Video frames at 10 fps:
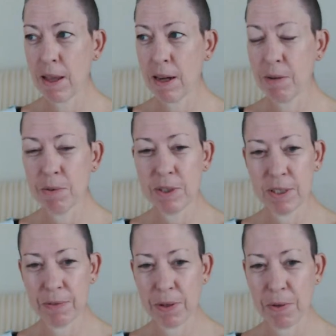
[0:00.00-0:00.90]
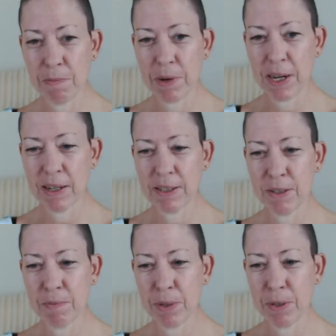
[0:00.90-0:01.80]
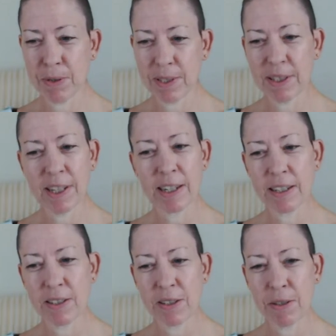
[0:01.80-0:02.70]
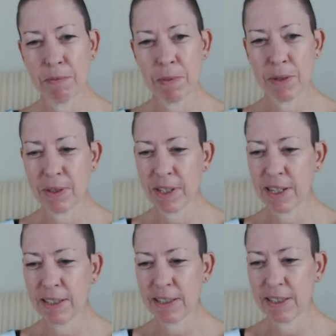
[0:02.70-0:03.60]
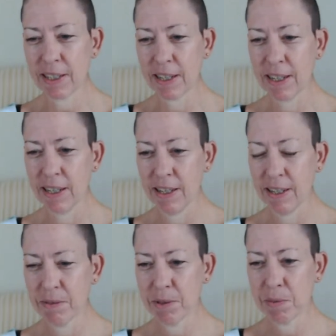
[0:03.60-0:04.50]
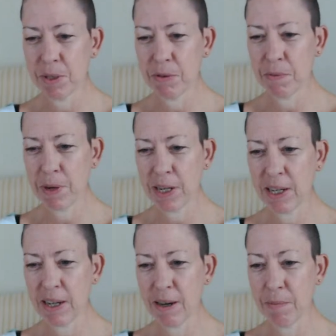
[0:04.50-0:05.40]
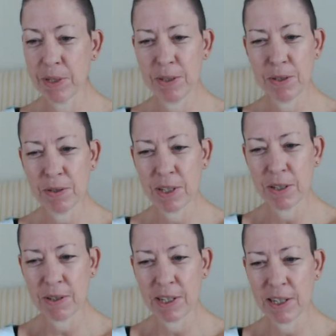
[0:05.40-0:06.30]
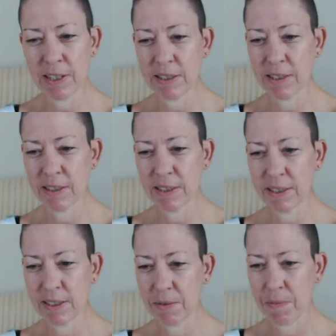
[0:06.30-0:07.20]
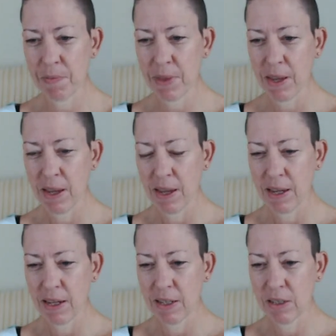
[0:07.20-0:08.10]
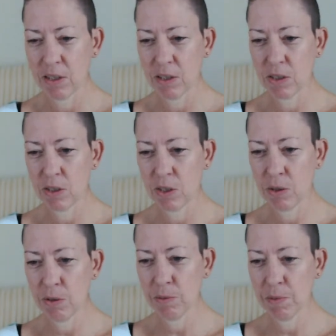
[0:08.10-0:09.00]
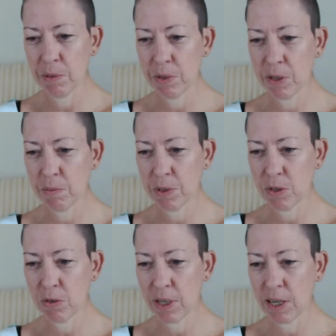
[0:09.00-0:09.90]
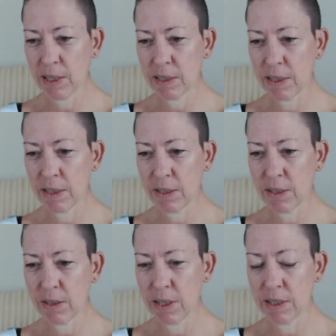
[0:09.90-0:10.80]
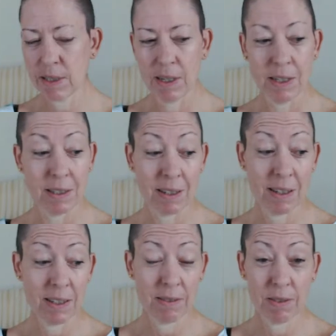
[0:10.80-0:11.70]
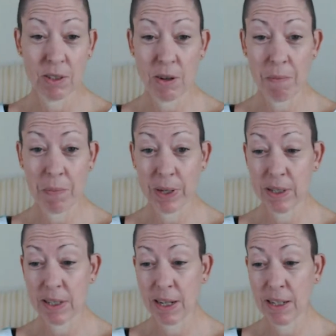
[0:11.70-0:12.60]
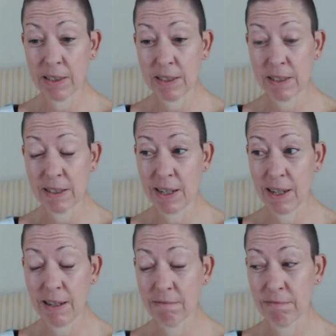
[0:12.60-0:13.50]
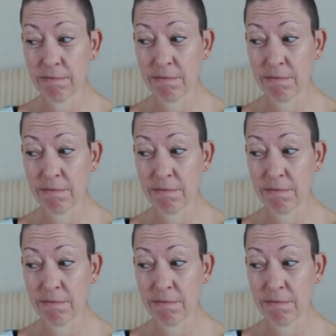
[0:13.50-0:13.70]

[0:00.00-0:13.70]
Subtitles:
I wondered if you were back doing boots and that, because you haven't been on the Insta. I wonder what you were picking up. Are you doing curtains? Jewel, mine were good, but trickling the last 2 days. See, I had a stomping day yesterday.